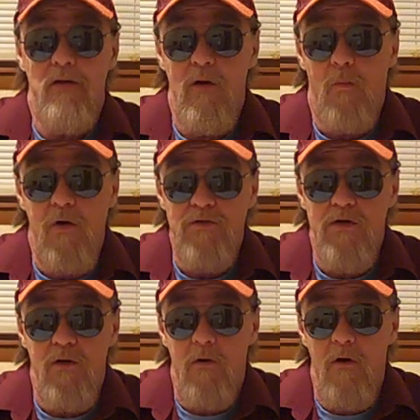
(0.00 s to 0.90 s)
You're
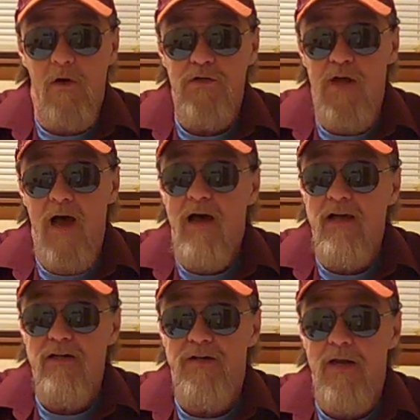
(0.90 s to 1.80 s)
watching the Garage Guy
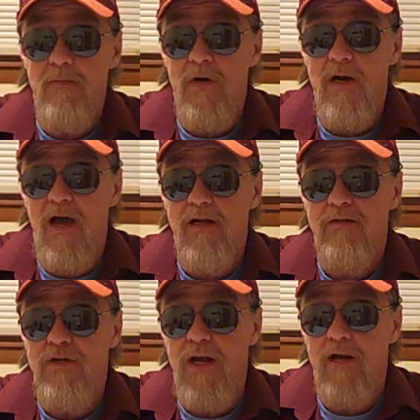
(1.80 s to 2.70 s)

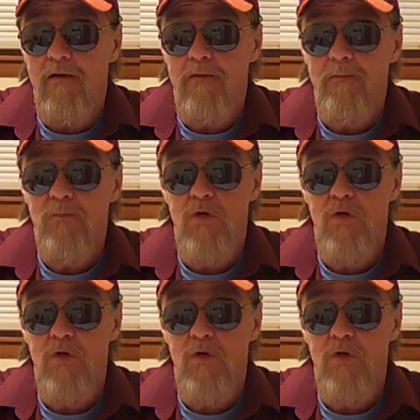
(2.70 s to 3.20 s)
879 channel.